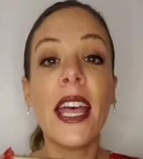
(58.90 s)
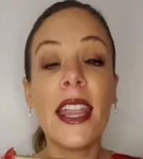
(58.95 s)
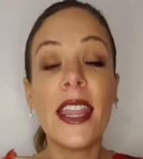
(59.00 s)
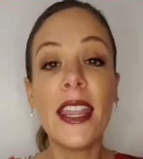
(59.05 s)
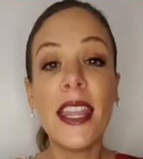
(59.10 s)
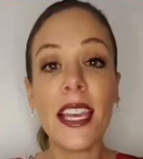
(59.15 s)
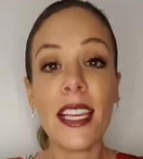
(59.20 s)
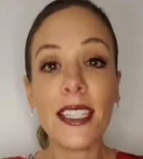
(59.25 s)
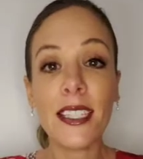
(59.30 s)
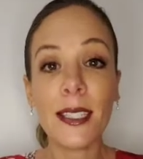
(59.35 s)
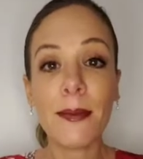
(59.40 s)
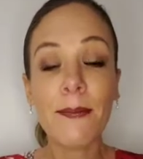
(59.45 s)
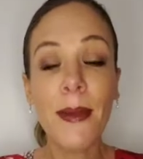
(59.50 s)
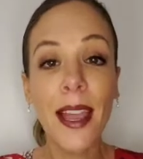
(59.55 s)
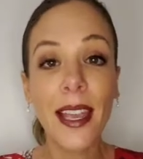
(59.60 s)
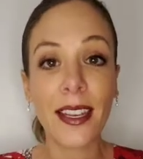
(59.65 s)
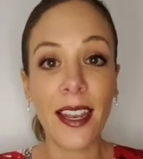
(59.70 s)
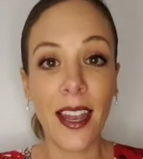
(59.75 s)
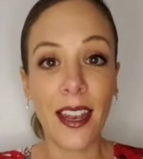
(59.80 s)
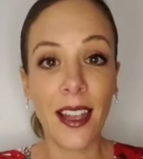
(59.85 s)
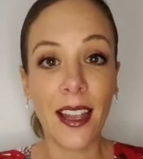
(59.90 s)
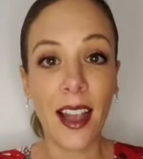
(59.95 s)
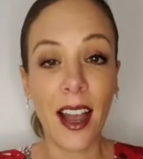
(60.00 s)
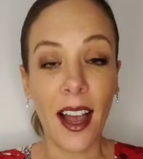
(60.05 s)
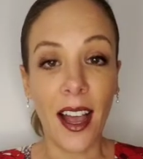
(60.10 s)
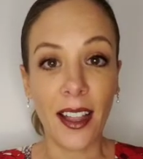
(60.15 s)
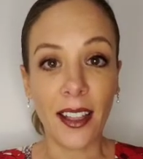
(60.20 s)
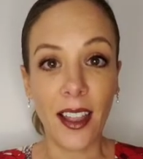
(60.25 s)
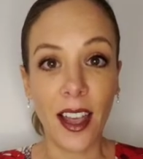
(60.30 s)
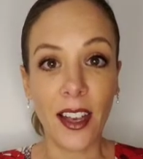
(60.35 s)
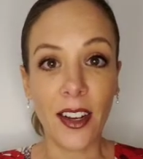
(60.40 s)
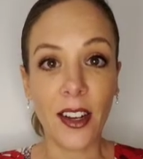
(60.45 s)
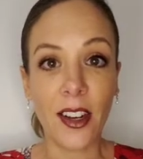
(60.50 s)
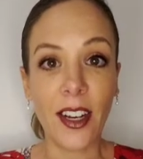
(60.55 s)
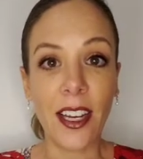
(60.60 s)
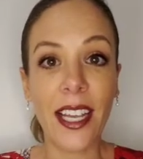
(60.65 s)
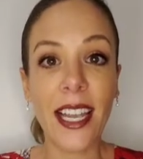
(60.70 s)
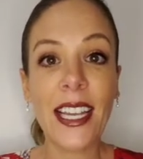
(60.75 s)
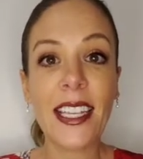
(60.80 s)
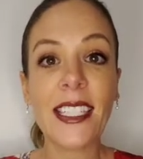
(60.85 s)
This magnetic
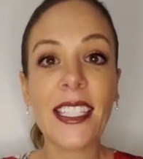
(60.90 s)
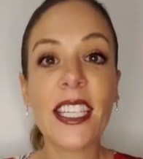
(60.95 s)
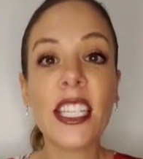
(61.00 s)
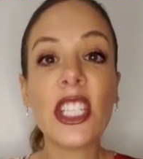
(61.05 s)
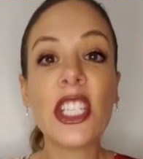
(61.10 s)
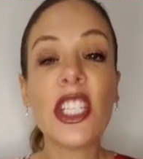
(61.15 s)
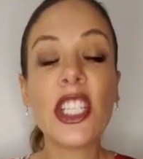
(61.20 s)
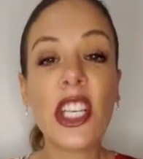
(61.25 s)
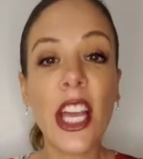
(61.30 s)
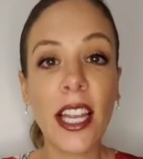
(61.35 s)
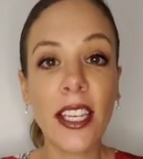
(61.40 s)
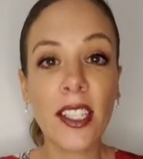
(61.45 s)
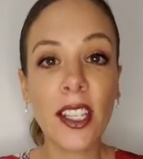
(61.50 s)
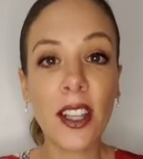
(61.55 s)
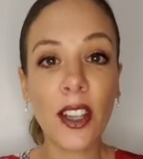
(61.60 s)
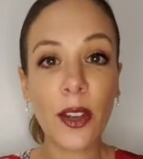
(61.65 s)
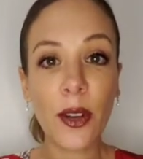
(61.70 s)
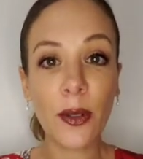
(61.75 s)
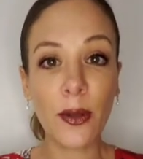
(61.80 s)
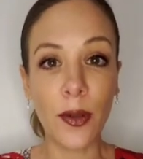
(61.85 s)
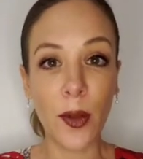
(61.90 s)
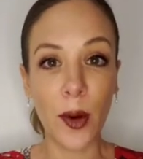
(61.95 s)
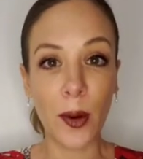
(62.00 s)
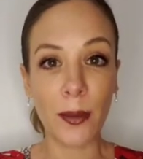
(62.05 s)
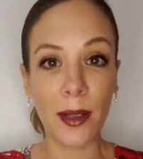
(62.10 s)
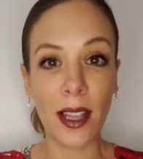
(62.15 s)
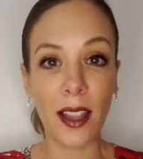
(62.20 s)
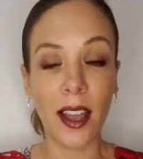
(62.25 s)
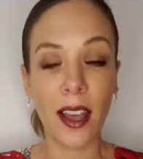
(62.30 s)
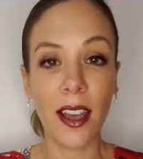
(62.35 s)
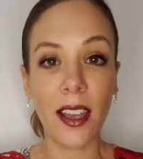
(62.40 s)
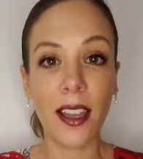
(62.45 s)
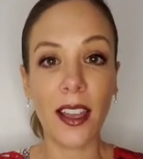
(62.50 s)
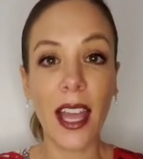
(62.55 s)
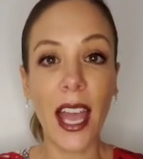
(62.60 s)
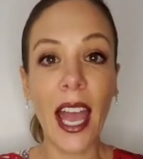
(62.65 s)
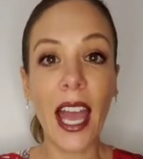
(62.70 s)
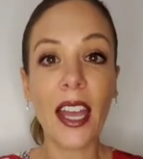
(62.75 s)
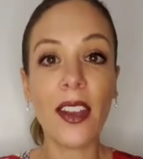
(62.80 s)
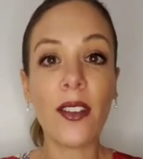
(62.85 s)
eyeliner is a gentler formula
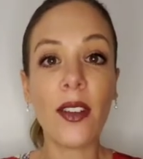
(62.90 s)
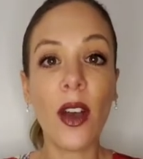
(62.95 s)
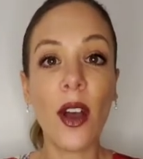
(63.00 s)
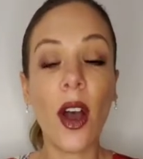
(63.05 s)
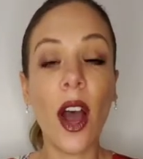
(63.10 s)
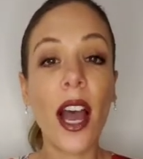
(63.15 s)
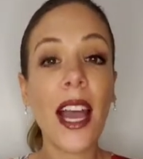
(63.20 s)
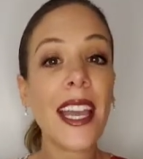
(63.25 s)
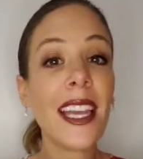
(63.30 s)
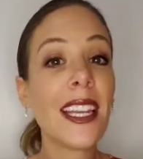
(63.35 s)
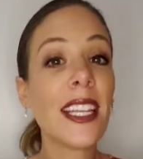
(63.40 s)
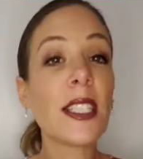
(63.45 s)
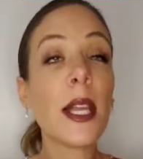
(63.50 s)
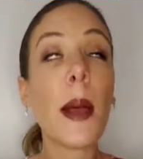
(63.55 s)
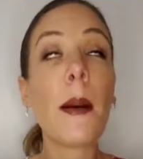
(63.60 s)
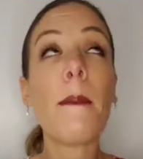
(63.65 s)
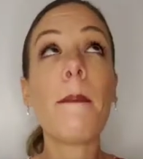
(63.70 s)
and it is